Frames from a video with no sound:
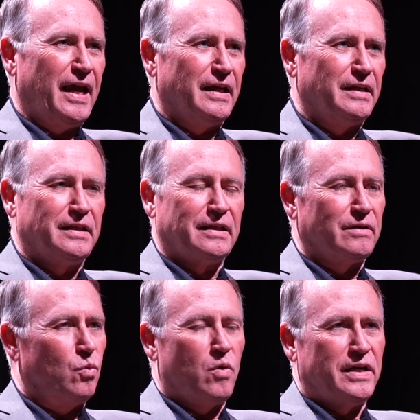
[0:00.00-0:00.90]
And
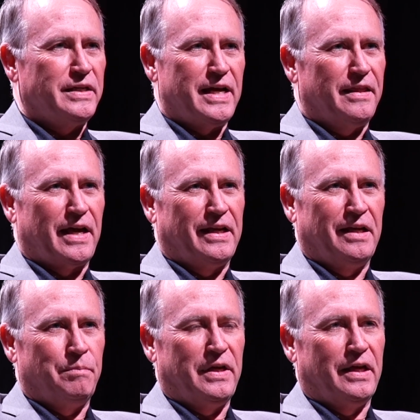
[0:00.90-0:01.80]
one day that
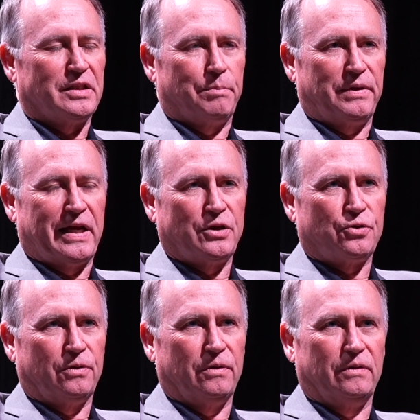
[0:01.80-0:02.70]
hit me as a
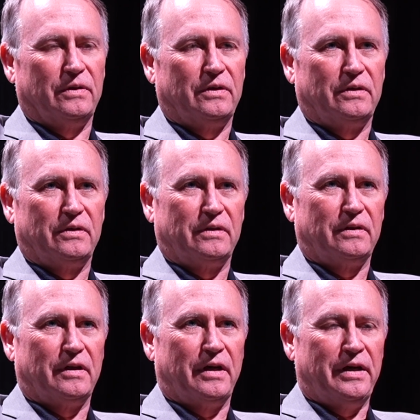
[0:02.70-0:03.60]
potential
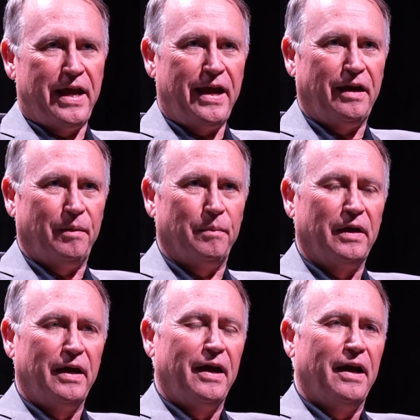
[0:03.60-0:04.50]
name.
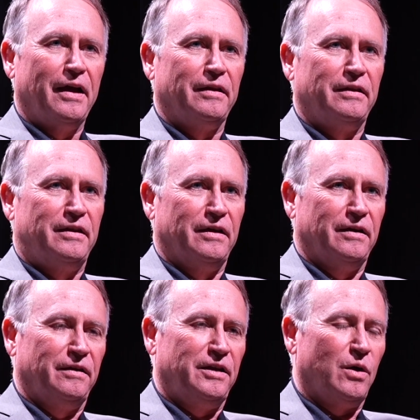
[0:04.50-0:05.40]
The
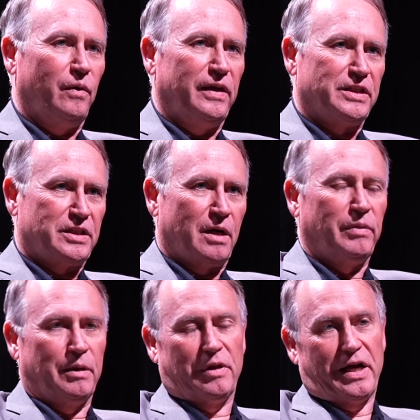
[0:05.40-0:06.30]
the only
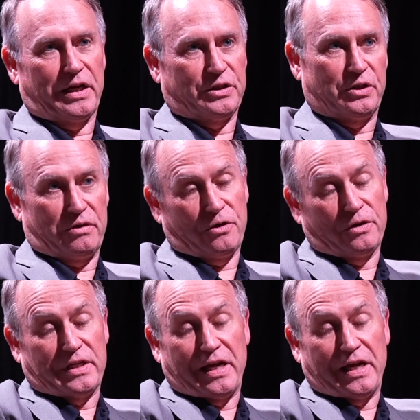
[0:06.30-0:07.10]
stumbling block, as it turned